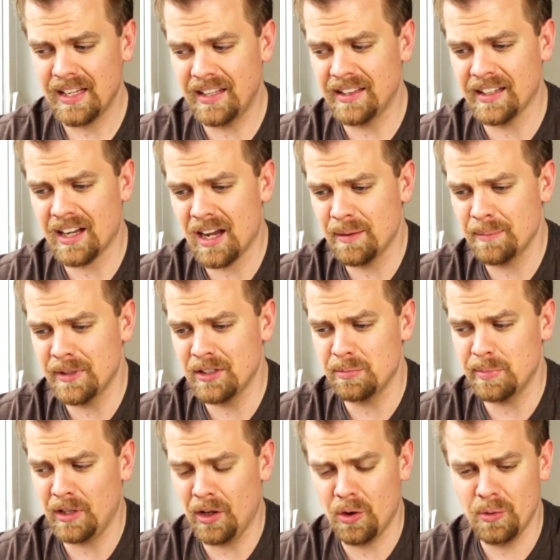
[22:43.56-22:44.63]
in the comments
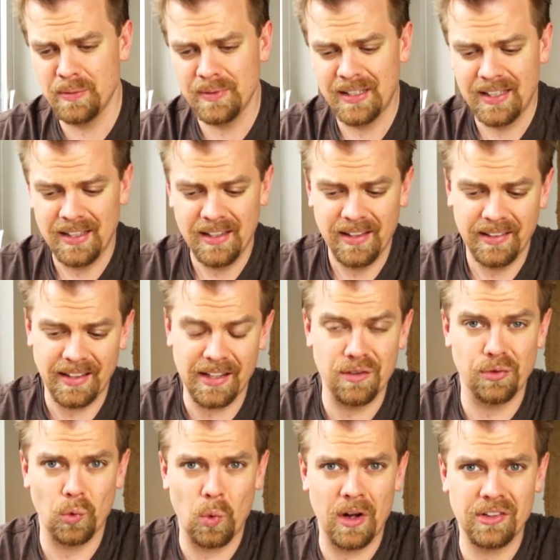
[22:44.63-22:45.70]
below. Thank you
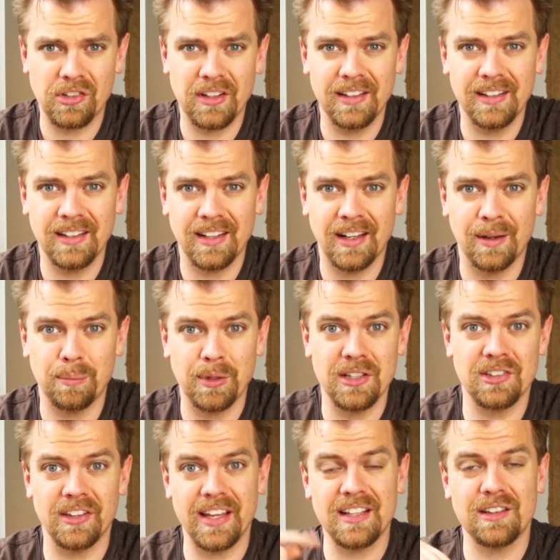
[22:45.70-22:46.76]
for watching.
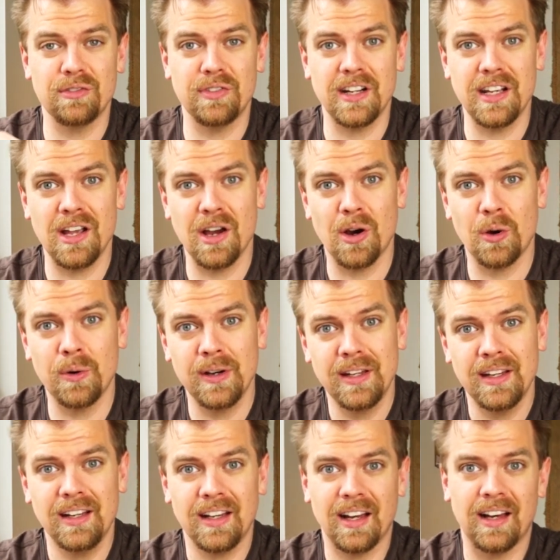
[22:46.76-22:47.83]
Please like the video,
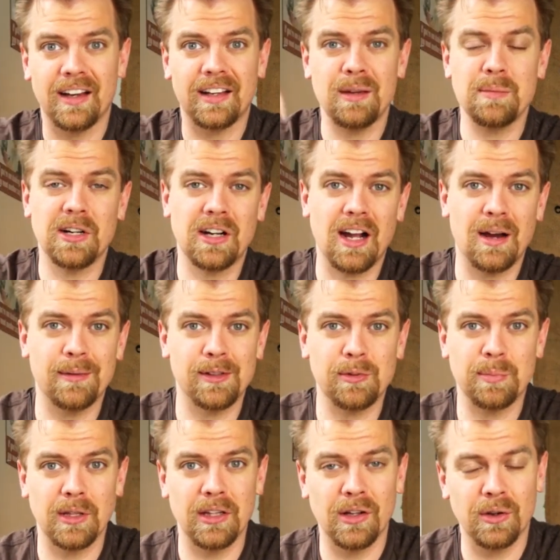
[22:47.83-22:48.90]
give me your comments
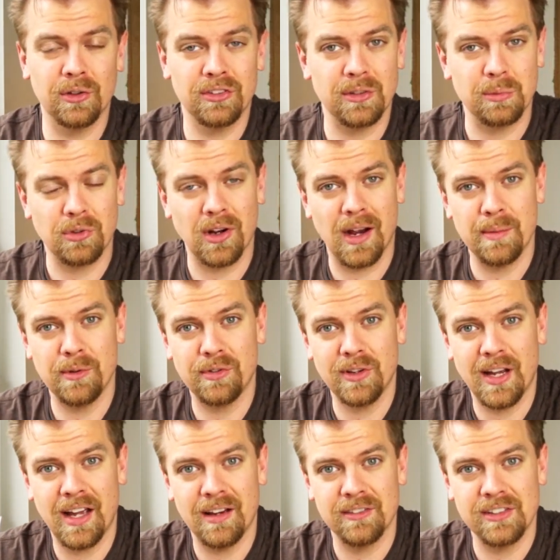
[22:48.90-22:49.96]
below, subscribe if
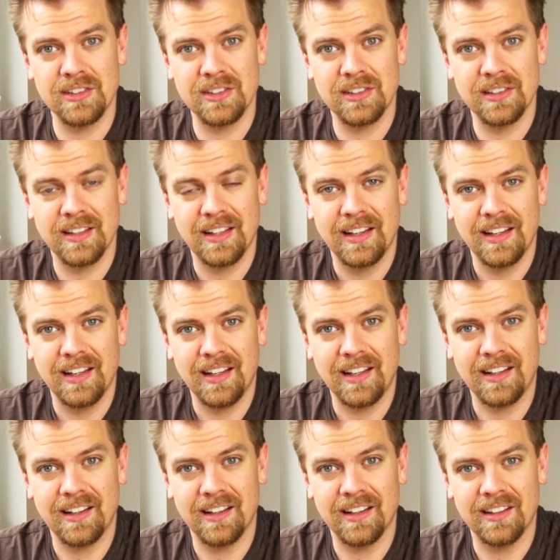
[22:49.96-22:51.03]
you haven't,
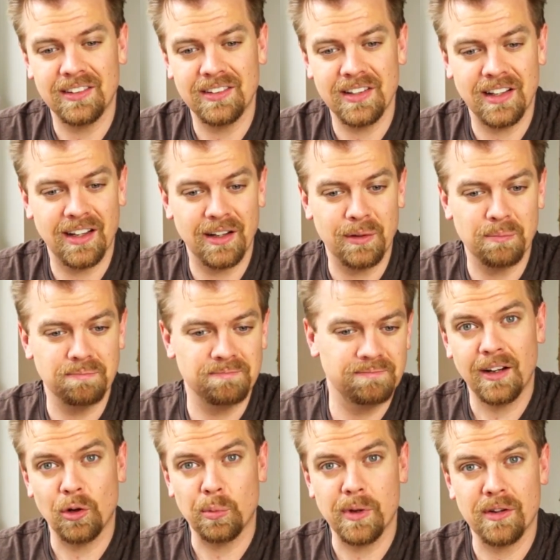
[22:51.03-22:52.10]
and I
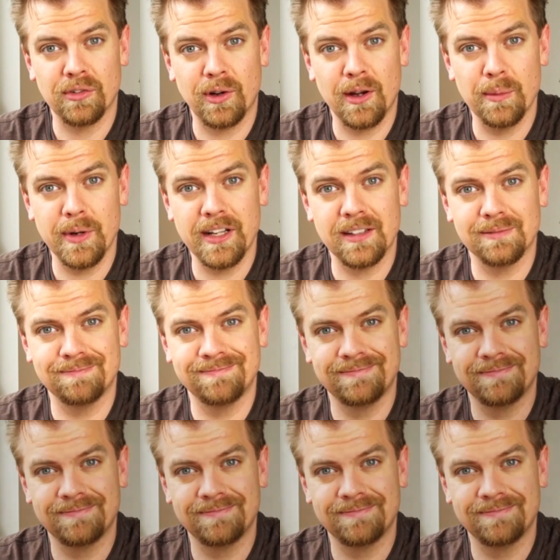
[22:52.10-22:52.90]
hope you have a great week.